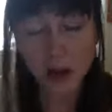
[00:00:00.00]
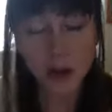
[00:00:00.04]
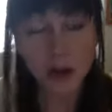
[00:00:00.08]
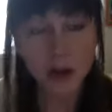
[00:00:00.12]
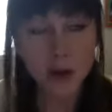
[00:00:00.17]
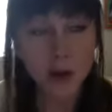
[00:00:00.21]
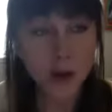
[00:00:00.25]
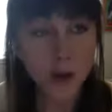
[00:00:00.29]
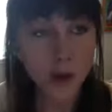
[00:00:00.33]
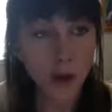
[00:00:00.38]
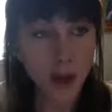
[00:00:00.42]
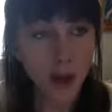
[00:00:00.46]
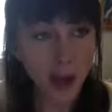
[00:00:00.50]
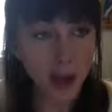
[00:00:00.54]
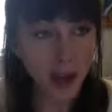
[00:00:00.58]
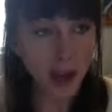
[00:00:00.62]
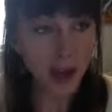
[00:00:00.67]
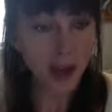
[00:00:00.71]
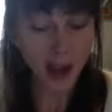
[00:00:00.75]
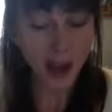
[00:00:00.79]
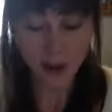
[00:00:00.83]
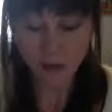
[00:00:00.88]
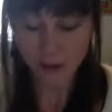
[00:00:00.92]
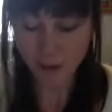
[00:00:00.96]
So when I
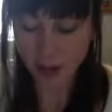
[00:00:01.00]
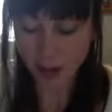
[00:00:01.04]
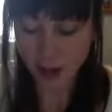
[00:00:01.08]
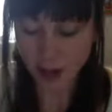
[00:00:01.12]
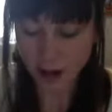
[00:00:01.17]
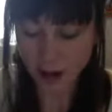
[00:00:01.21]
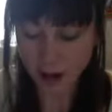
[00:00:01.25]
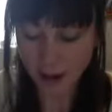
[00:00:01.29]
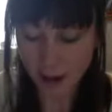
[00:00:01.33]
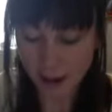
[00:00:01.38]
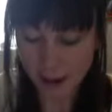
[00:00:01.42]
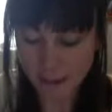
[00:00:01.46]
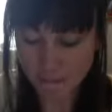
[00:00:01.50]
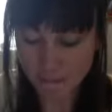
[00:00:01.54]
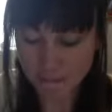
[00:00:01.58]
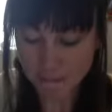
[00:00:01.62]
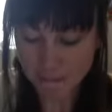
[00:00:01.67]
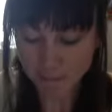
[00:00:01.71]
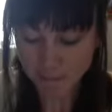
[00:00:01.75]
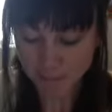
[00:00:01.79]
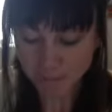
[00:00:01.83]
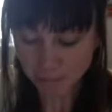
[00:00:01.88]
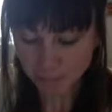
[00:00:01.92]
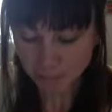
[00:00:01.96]
have that
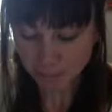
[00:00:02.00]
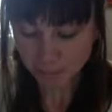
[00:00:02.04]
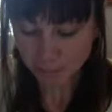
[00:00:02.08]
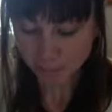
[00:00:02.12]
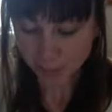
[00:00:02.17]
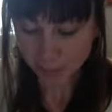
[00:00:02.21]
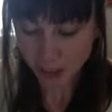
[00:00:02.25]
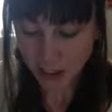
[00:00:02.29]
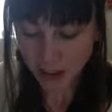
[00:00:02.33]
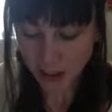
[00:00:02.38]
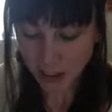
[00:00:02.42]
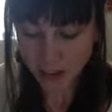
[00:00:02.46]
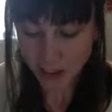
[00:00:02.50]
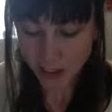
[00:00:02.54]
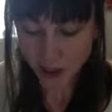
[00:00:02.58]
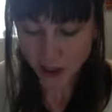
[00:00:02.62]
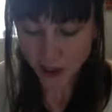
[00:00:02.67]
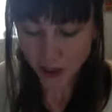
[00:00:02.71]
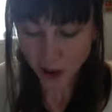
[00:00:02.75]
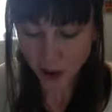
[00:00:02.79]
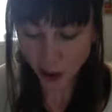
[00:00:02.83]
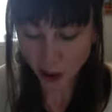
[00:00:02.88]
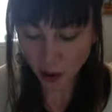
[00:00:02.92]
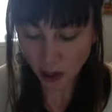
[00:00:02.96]

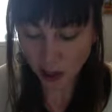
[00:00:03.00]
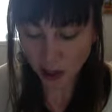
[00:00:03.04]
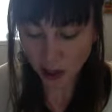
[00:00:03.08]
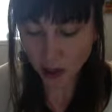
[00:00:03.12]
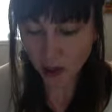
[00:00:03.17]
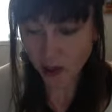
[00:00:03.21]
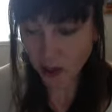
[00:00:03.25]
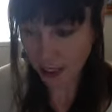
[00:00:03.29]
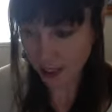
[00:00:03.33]
essential oil and